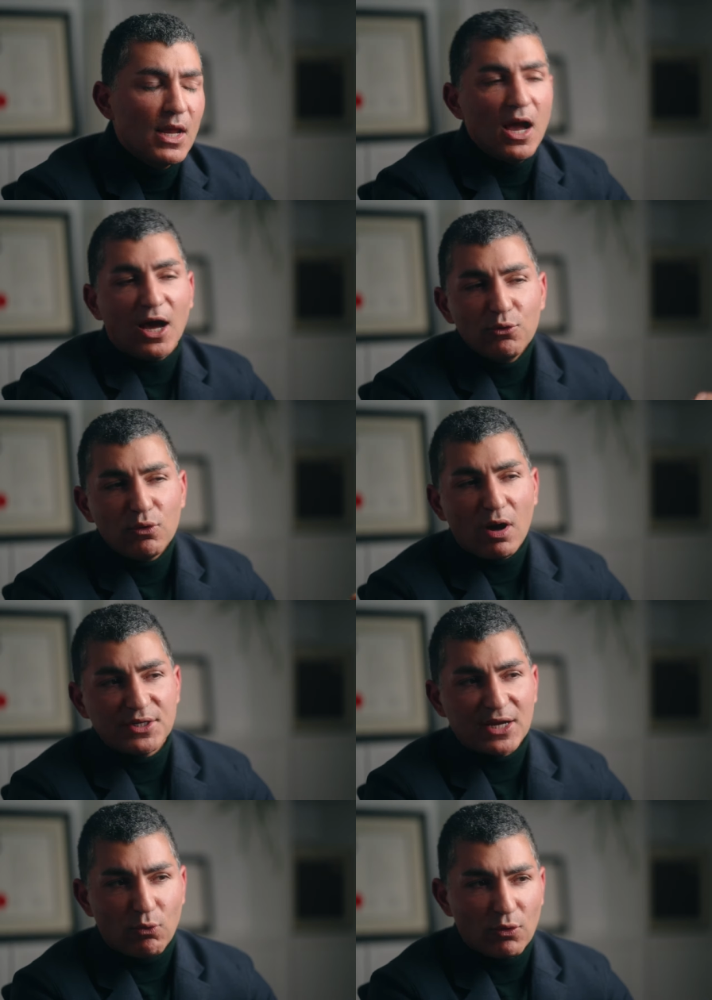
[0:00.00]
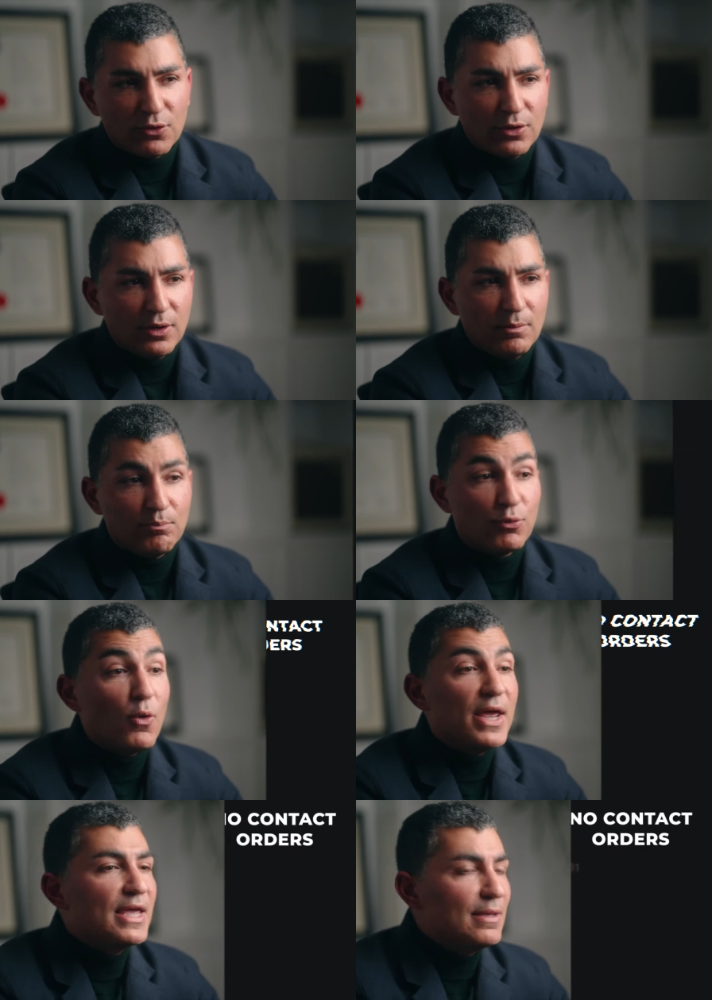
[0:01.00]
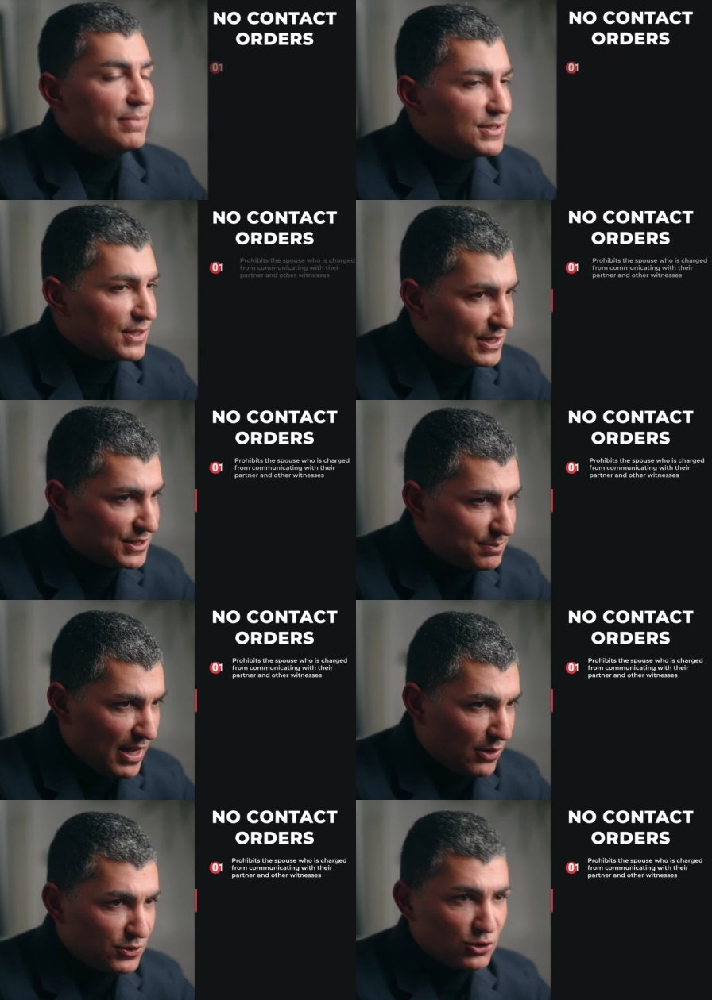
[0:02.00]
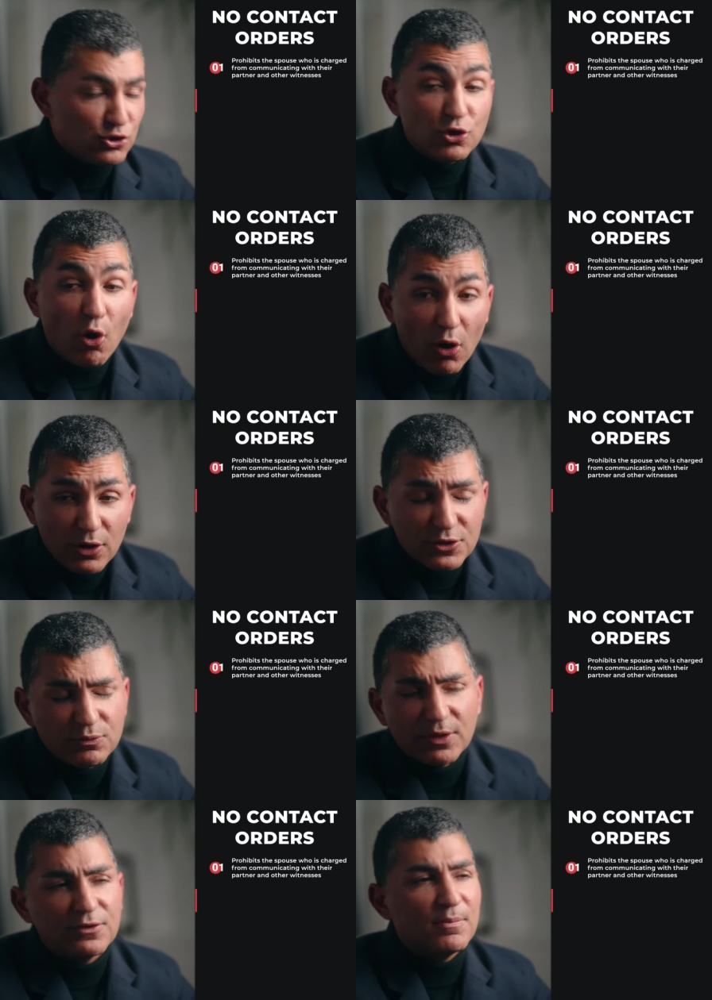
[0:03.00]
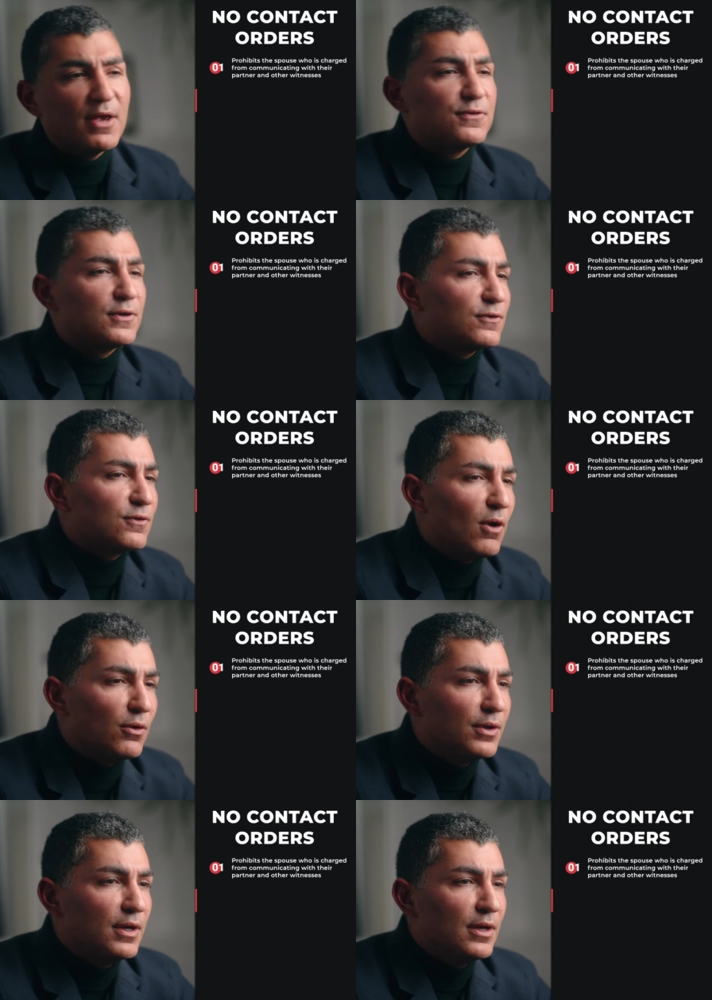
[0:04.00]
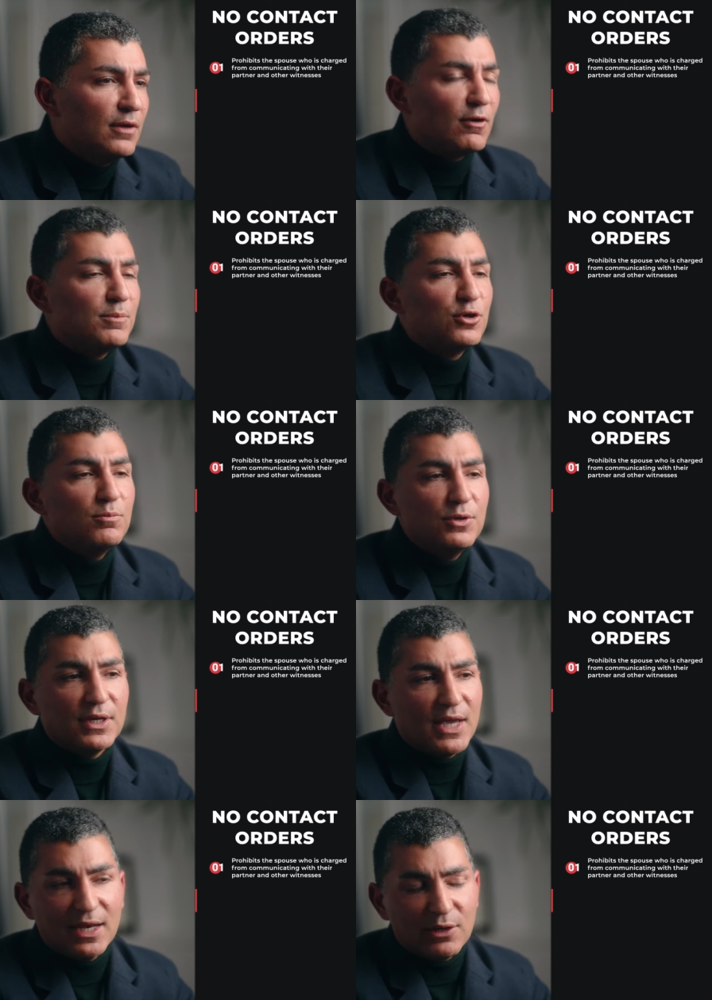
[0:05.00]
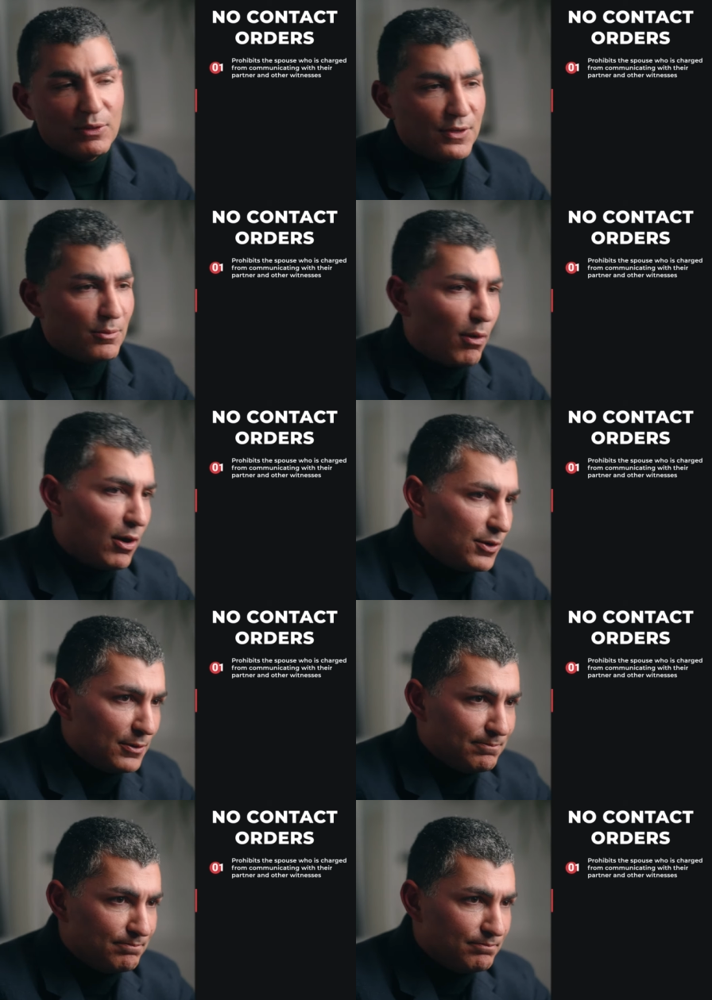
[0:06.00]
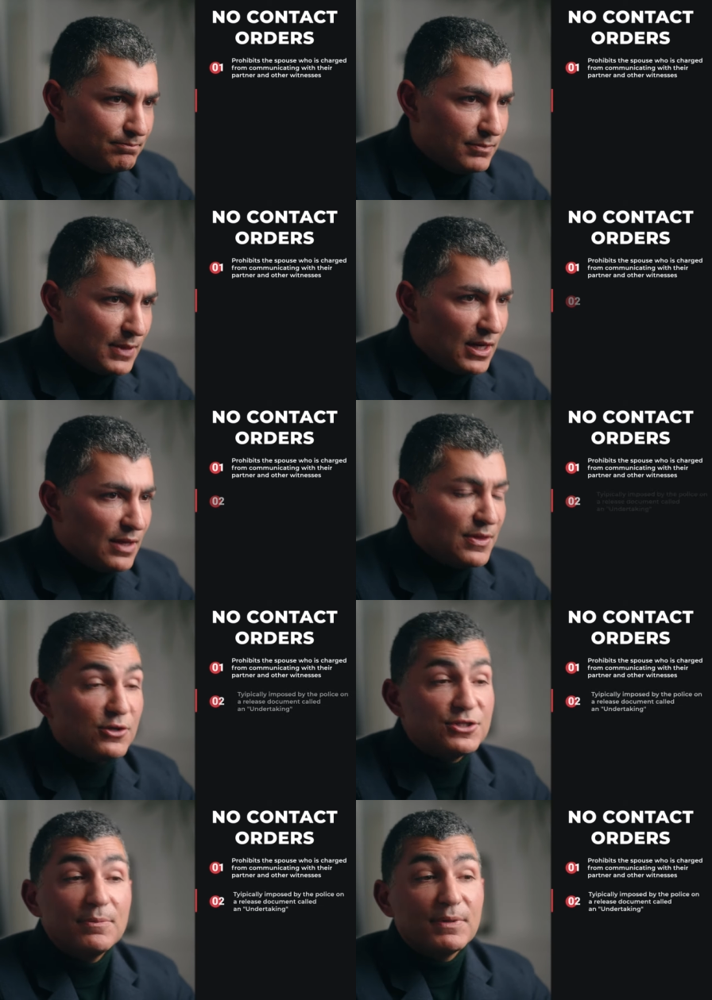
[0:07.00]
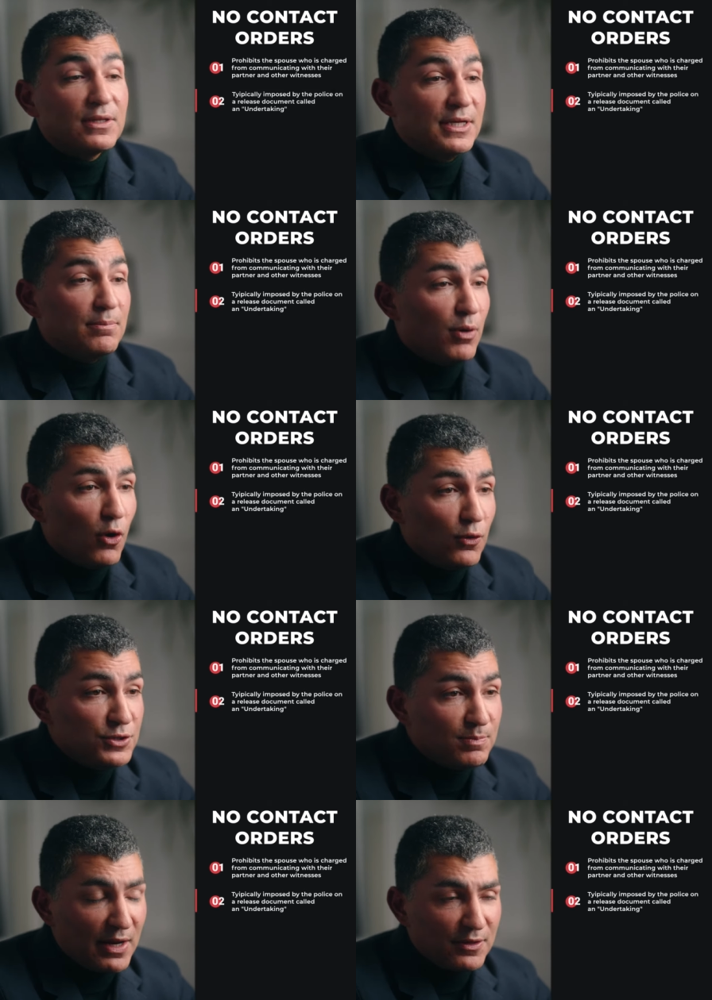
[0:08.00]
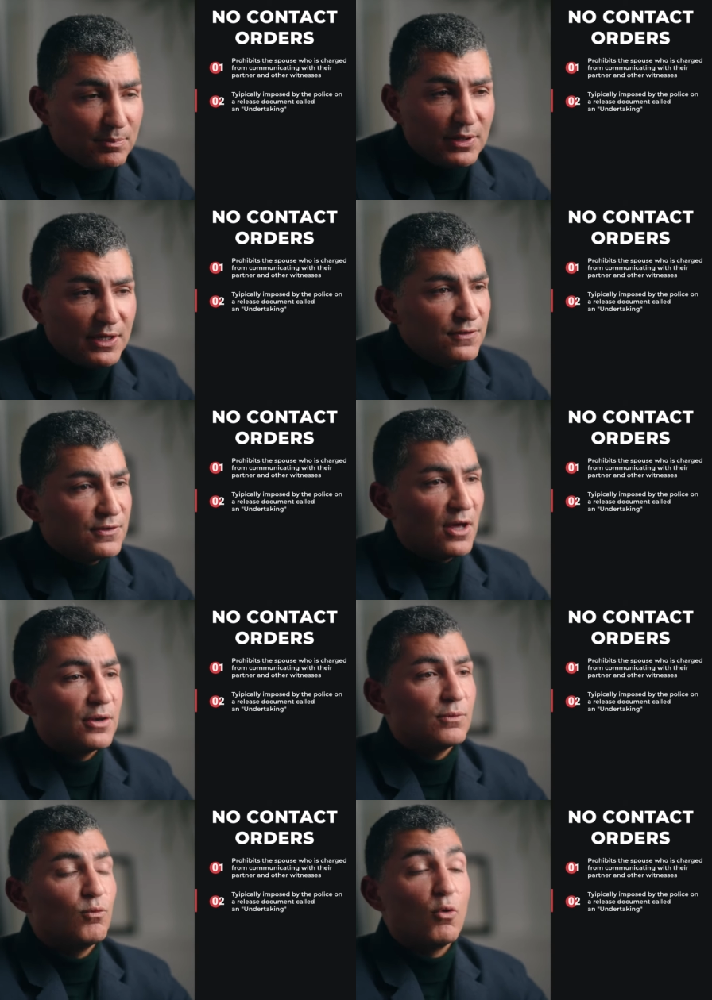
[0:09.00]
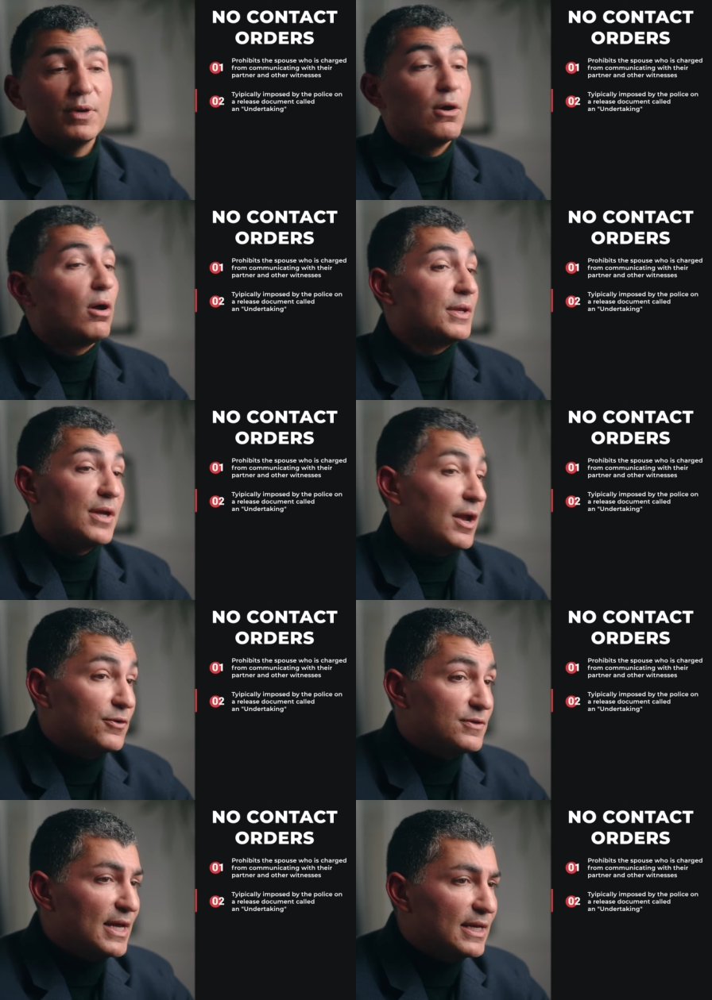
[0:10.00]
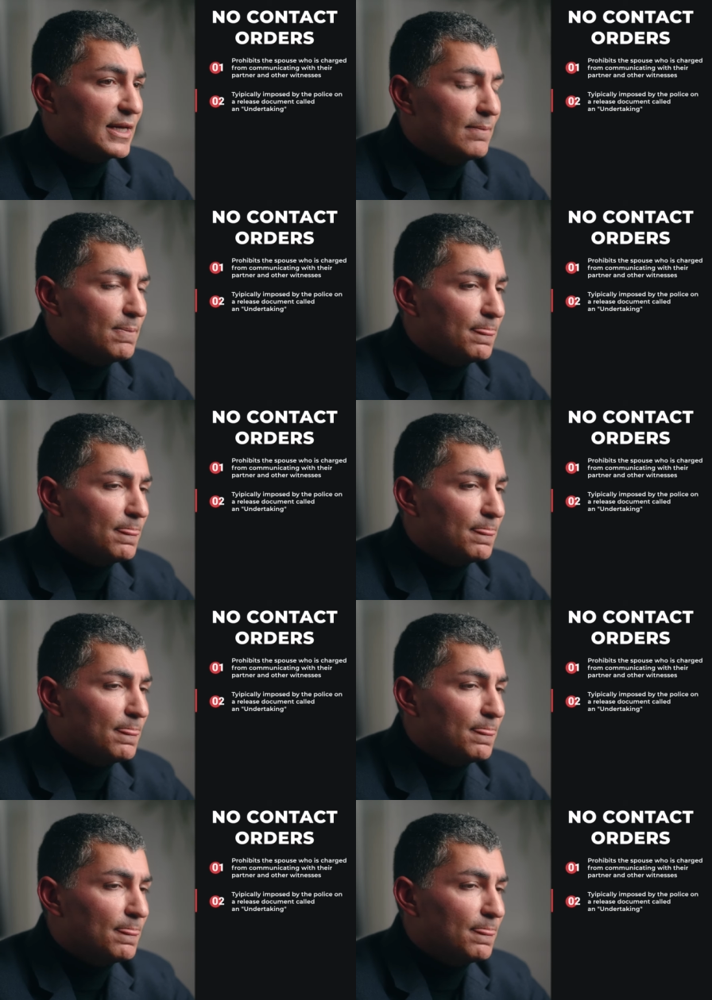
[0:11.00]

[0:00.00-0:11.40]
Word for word: A no contact order prohibits a spouse charged with domestic assault from communicating with their partner. They're typically imposed by the police on what we call an undertaking,